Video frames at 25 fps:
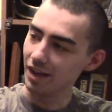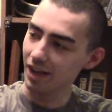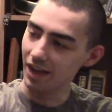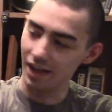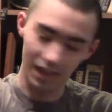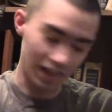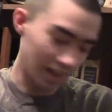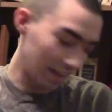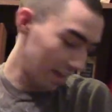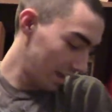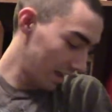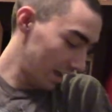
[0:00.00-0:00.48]

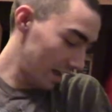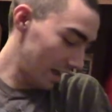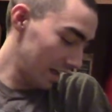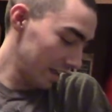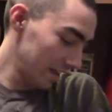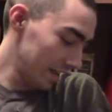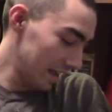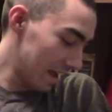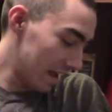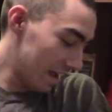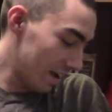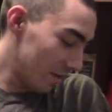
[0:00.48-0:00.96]

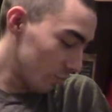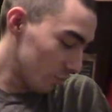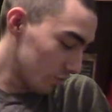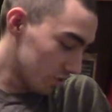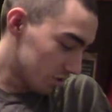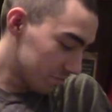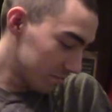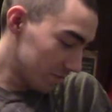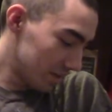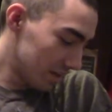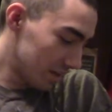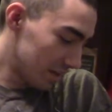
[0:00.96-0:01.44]
yeah,
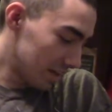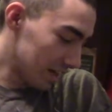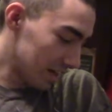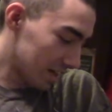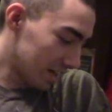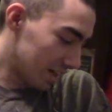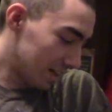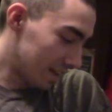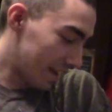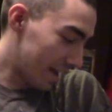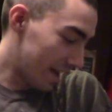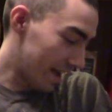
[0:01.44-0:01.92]
wish me luck
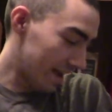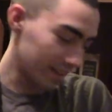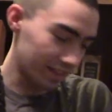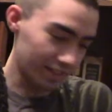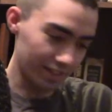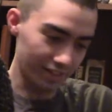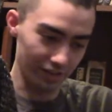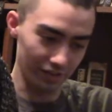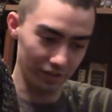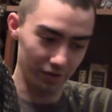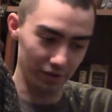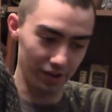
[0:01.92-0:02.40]
on that,
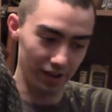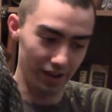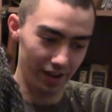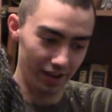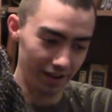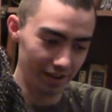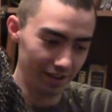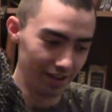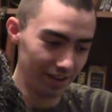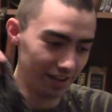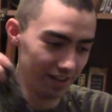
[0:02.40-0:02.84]
so yeah.